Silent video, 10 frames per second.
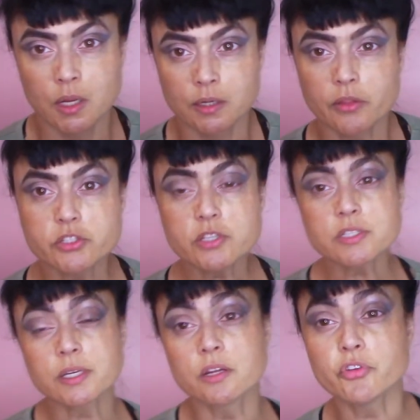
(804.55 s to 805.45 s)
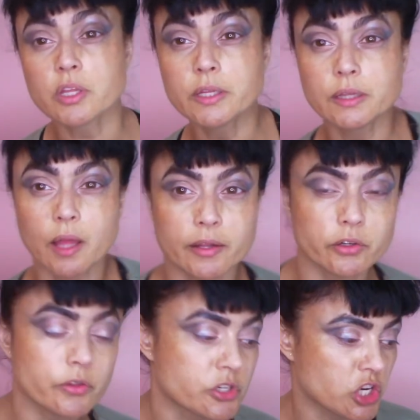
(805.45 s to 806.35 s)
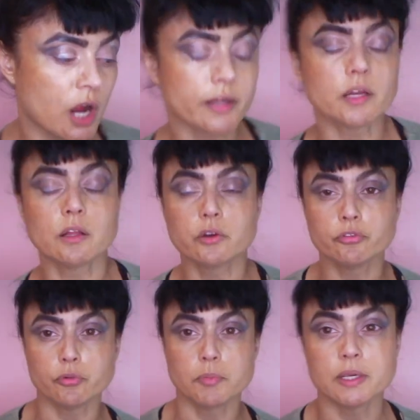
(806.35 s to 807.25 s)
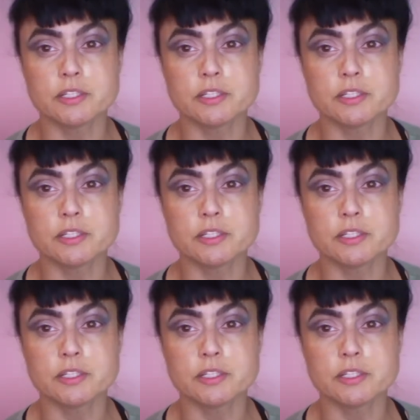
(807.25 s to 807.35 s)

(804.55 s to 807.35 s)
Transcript: Now this is significantly lighter, the chai color for me.